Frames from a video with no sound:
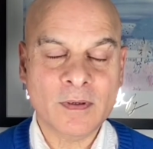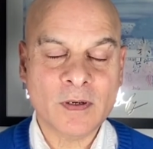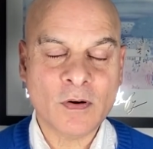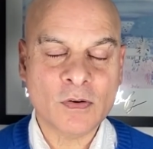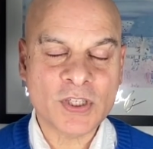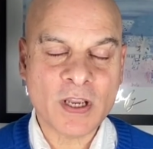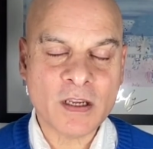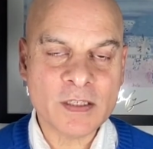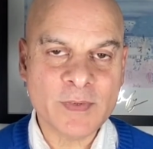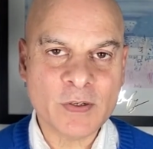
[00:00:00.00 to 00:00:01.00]
or she
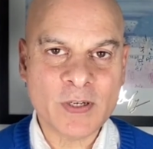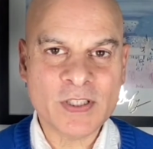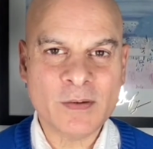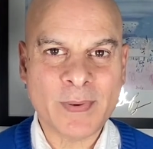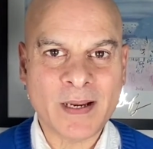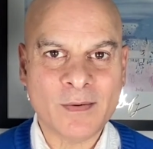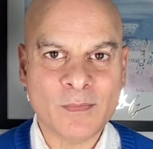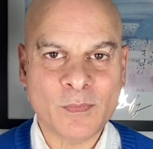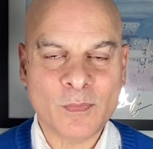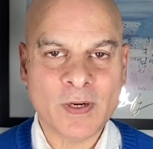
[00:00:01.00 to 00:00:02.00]
asked me a question about
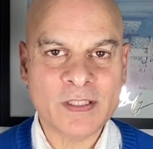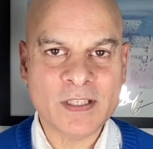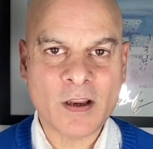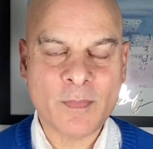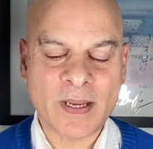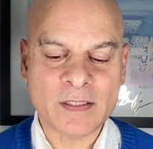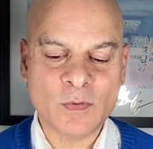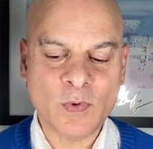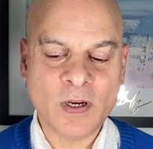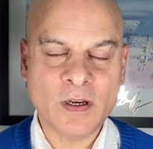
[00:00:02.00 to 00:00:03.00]
wanting to go back to
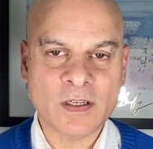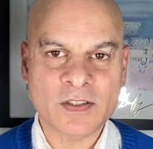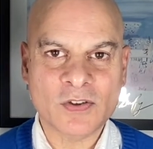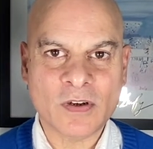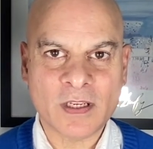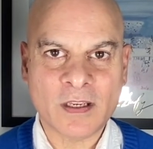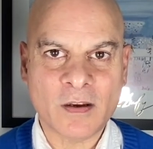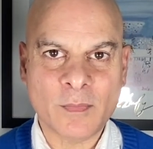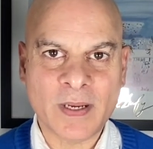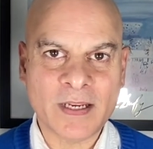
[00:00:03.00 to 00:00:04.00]
work. Should I go
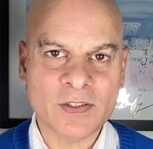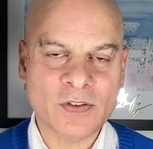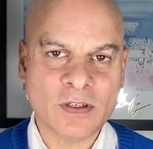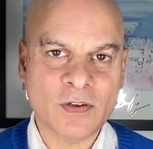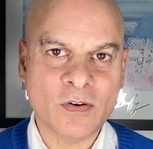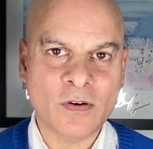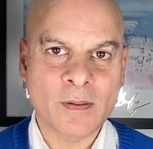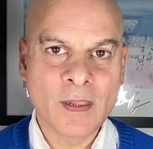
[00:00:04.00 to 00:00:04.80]
back? Should I not?